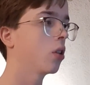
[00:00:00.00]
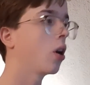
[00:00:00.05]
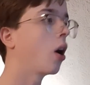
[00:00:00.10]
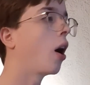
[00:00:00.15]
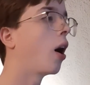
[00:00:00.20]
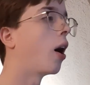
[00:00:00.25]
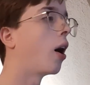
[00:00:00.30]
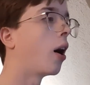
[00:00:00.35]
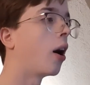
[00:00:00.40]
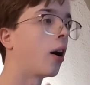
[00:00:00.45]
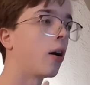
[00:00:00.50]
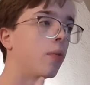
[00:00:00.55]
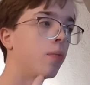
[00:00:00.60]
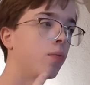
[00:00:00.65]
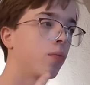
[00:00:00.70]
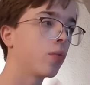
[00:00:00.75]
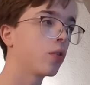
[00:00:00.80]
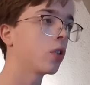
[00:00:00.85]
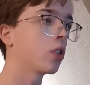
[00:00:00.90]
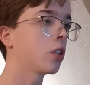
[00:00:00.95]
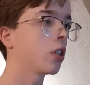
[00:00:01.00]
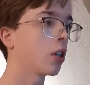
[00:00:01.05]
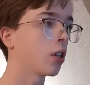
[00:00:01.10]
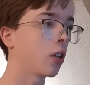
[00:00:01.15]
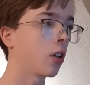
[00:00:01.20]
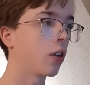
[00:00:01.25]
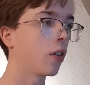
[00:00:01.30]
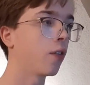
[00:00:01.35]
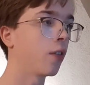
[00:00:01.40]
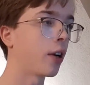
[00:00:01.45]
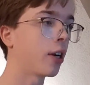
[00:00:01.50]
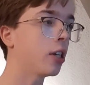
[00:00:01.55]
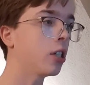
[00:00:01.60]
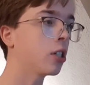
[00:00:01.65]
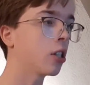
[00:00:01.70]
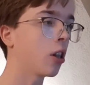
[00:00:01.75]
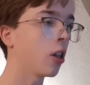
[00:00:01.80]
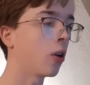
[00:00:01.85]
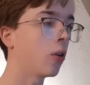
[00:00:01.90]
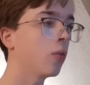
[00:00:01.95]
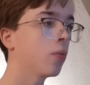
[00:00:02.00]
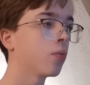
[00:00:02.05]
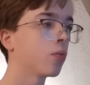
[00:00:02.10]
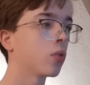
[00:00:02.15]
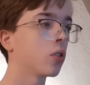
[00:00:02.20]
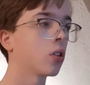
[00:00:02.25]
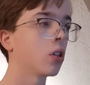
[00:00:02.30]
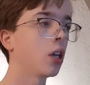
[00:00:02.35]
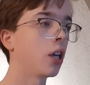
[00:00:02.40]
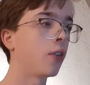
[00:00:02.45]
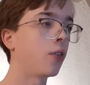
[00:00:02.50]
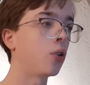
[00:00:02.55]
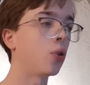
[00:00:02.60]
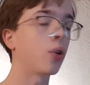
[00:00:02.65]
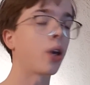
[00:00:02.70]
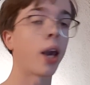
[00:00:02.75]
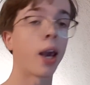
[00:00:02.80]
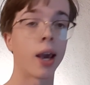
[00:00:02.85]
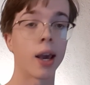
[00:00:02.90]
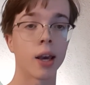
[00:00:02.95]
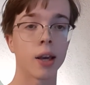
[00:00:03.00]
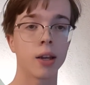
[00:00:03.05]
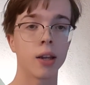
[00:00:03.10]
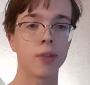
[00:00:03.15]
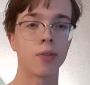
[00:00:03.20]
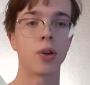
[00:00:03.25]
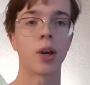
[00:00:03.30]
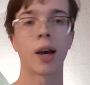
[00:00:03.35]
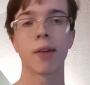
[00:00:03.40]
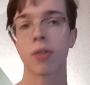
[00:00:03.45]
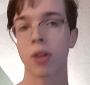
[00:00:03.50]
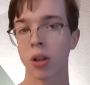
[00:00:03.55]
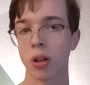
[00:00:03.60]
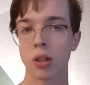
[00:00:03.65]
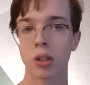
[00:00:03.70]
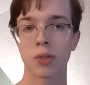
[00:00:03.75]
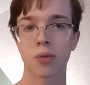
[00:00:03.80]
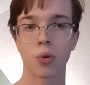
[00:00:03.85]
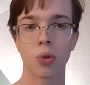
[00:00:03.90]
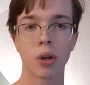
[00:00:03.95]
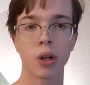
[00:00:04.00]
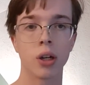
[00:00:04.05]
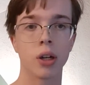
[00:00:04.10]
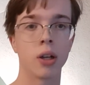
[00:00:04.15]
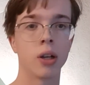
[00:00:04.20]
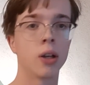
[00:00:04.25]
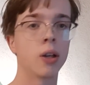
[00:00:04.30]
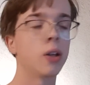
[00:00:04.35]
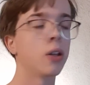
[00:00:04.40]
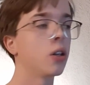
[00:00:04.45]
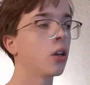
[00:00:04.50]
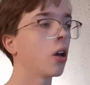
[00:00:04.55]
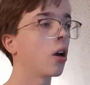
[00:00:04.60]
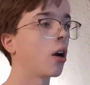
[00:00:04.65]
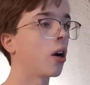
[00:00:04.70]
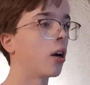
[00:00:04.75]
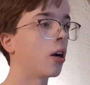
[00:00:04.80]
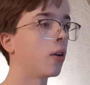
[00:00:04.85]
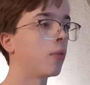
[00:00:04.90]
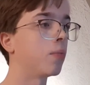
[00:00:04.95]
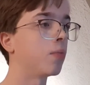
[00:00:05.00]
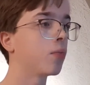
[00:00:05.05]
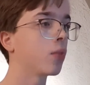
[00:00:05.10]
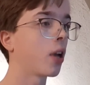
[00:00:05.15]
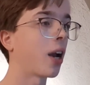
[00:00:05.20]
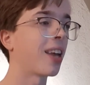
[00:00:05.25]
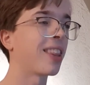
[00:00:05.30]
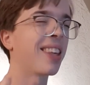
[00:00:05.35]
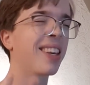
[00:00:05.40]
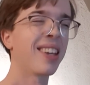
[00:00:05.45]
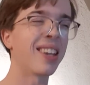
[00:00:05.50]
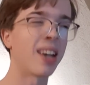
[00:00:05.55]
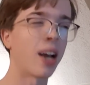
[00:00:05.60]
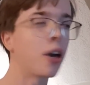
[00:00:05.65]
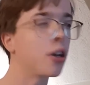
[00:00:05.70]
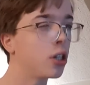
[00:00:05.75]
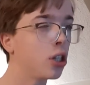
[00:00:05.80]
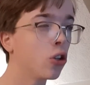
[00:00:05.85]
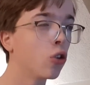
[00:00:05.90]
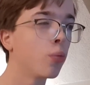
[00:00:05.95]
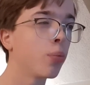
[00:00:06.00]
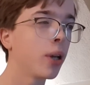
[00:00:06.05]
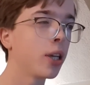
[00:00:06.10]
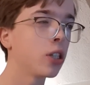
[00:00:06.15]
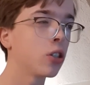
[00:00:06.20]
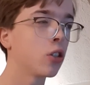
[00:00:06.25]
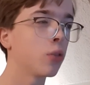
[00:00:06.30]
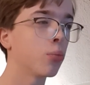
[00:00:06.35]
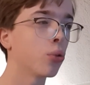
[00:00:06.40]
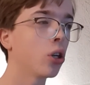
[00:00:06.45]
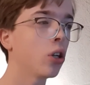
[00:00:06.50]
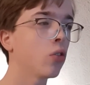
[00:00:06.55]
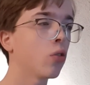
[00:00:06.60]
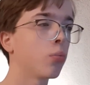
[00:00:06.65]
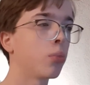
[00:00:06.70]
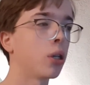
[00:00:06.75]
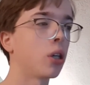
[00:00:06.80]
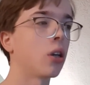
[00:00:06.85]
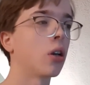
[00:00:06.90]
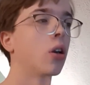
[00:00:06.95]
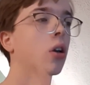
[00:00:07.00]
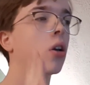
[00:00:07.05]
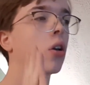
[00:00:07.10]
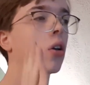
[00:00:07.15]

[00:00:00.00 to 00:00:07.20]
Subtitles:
it's very slow. If you have the lungs for it, I think an ideal place to breathe would be